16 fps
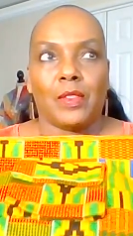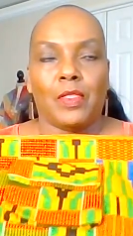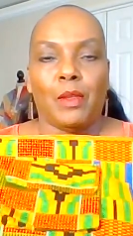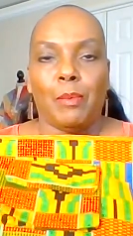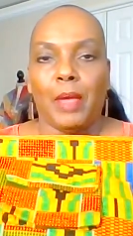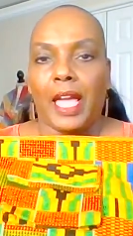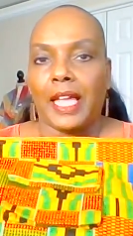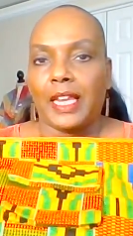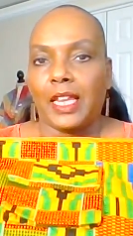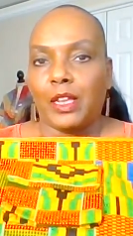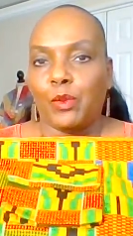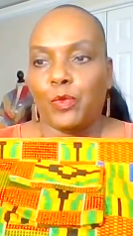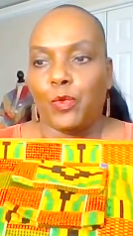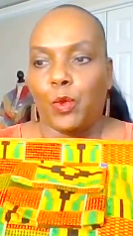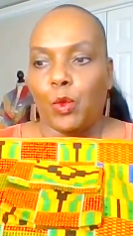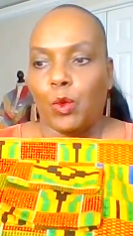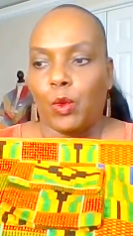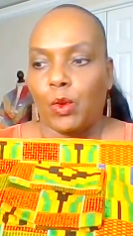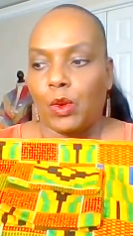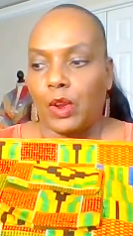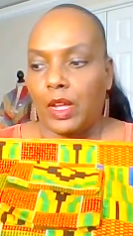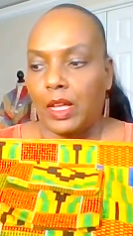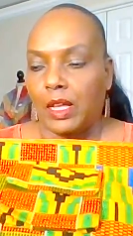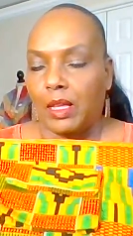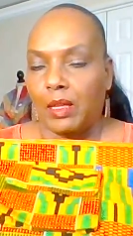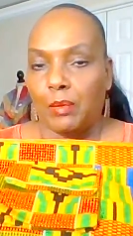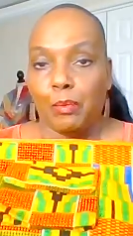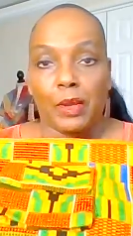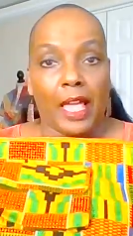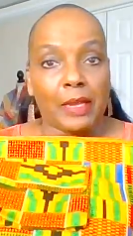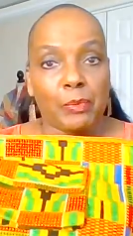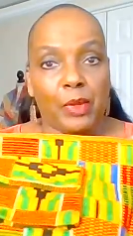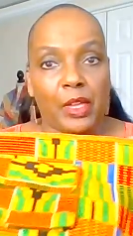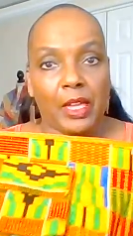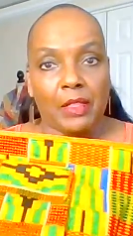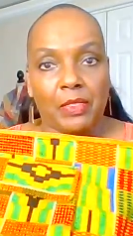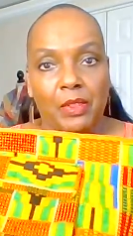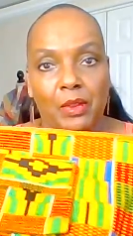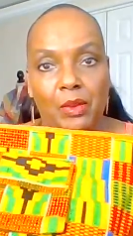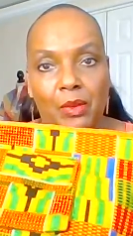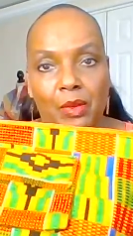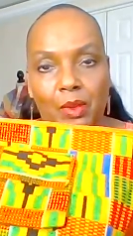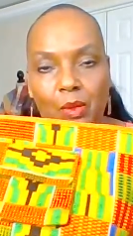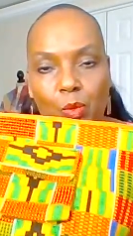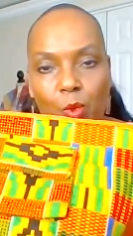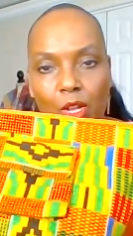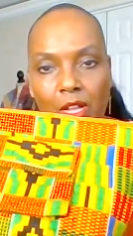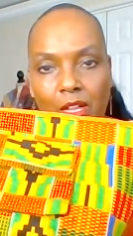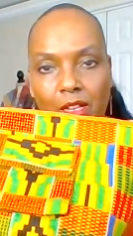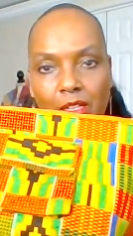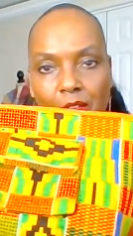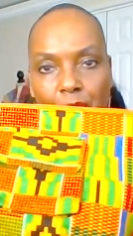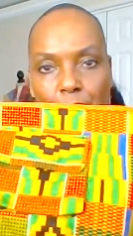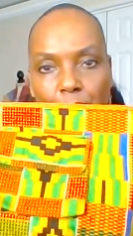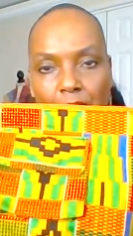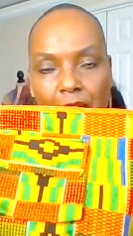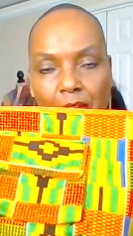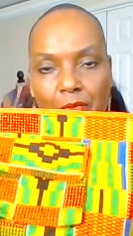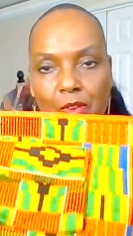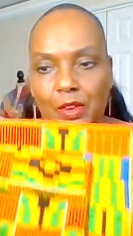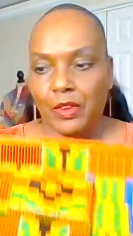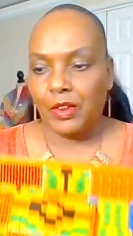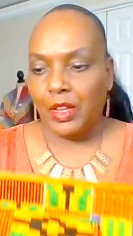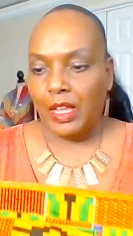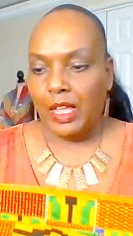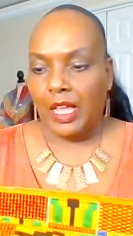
thematic for Black Panther, Wakanda Forever.